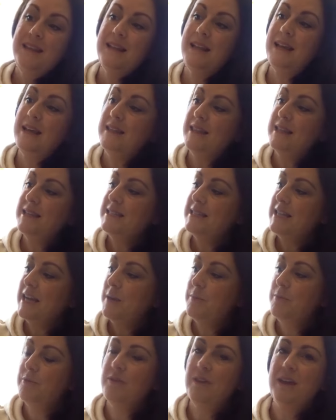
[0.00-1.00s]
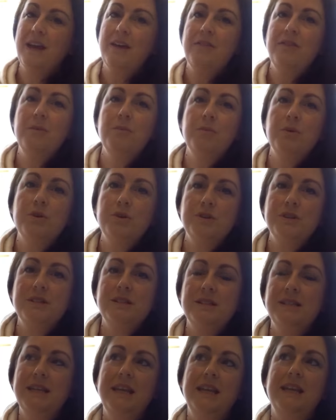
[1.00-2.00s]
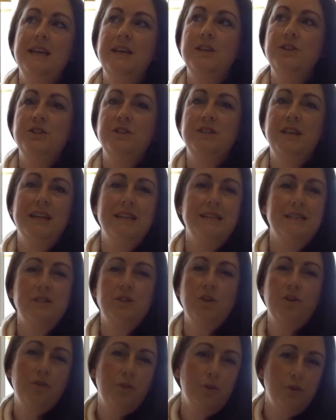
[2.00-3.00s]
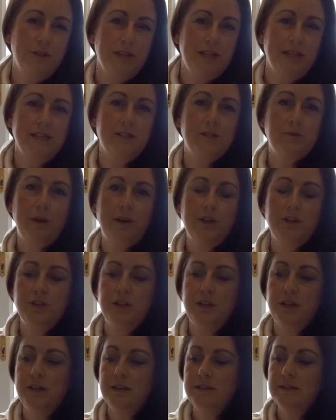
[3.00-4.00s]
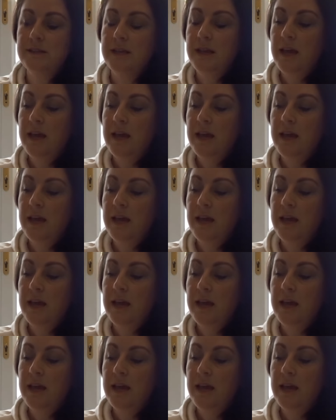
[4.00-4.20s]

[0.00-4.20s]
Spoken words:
like this type of thing, I think most teenagers are into sort of hoodies, sweatshirts.